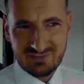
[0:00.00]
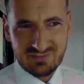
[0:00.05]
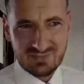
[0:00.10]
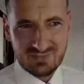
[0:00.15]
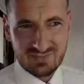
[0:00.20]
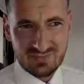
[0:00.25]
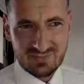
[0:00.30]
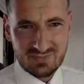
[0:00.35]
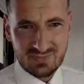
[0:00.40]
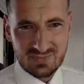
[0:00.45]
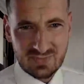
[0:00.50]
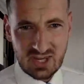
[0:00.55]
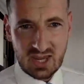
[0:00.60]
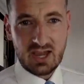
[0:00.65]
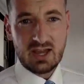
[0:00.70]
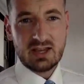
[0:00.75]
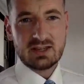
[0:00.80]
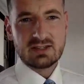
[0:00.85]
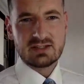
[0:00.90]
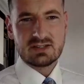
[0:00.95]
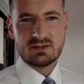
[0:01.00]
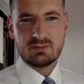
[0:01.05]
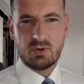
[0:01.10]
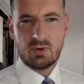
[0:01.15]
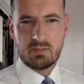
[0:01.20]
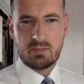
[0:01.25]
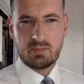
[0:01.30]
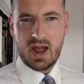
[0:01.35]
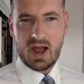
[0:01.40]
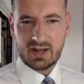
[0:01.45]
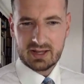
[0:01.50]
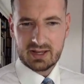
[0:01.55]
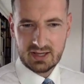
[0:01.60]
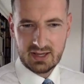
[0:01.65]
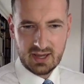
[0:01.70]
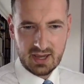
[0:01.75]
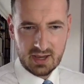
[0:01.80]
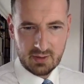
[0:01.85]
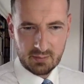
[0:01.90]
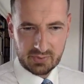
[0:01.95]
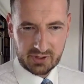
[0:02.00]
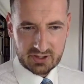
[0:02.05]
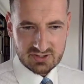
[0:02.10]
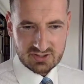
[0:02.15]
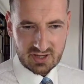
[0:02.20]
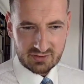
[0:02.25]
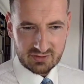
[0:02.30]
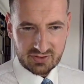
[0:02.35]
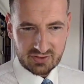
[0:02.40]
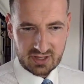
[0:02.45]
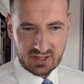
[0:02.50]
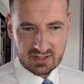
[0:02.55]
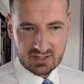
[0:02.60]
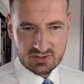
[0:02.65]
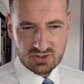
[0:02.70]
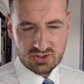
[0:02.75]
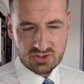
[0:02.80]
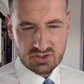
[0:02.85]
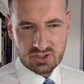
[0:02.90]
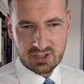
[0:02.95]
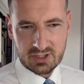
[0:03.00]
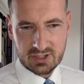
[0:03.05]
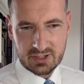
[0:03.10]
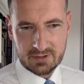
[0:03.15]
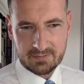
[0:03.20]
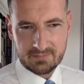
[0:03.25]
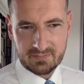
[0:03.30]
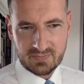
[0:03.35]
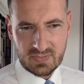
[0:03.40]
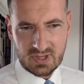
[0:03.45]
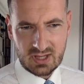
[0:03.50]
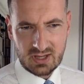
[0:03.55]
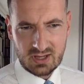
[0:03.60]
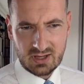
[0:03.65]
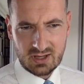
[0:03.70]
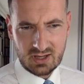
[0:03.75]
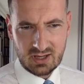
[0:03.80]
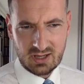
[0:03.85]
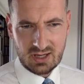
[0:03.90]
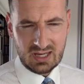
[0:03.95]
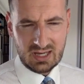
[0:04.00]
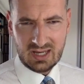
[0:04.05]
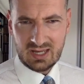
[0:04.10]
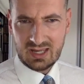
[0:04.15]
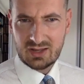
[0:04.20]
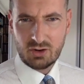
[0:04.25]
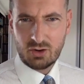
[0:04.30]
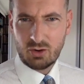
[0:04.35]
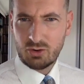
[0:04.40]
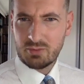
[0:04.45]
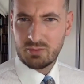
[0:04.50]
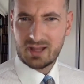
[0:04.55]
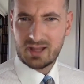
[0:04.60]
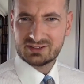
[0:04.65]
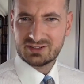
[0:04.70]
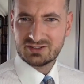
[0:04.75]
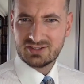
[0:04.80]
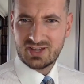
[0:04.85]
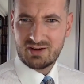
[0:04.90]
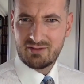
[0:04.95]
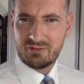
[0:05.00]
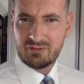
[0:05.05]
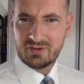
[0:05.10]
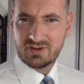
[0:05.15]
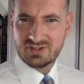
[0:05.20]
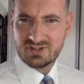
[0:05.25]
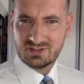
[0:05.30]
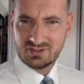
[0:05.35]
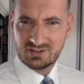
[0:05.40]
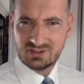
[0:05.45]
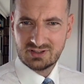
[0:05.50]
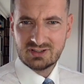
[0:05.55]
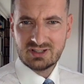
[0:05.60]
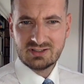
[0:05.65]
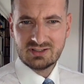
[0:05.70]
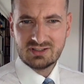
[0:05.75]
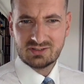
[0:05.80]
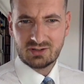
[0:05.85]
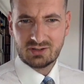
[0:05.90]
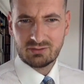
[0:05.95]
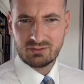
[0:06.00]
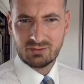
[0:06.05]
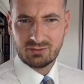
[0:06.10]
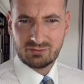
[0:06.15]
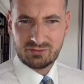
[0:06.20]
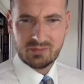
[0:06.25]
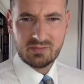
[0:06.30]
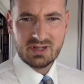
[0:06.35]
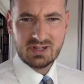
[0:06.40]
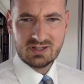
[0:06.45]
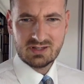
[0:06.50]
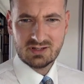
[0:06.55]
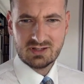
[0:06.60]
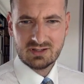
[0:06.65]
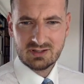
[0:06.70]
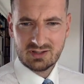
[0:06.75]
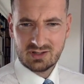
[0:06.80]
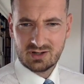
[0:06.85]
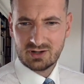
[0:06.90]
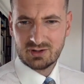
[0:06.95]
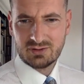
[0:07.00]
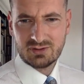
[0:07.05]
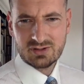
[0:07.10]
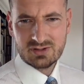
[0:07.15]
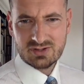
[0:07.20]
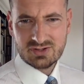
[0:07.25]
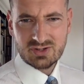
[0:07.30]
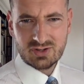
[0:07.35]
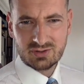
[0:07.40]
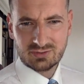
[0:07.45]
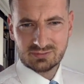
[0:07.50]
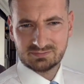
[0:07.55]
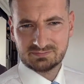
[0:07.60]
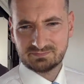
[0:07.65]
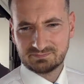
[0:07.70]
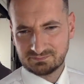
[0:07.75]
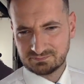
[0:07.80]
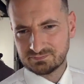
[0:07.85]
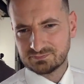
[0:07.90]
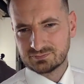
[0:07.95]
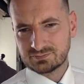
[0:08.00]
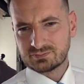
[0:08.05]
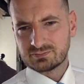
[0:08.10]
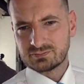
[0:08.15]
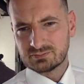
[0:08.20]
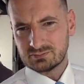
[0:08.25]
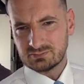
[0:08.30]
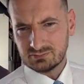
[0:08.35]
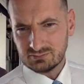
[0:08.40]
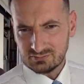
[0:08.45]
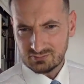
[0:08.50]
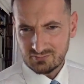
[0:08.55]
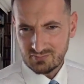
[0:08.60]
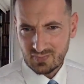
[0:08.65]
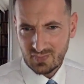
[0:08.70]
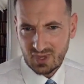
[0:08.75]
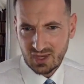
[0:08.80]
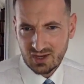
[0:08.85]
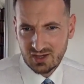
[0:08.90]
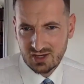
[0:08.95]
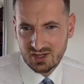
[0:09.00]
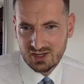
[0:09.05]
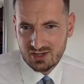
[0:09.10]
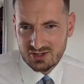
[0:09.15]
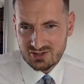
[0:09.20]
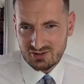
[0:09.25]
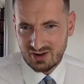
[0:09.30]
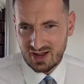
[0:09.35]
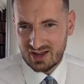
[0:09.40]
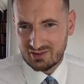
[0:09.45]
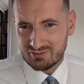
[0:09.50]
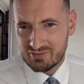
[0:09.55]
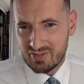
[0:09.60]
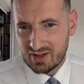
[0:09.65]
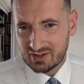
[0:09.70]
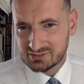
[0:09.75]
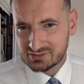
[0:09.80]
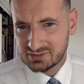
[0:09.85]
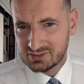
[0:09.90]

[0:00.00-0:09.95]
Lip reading: yes, we're back, because I think it's, it all matters. Everything is in the detail for me, you know? So I have that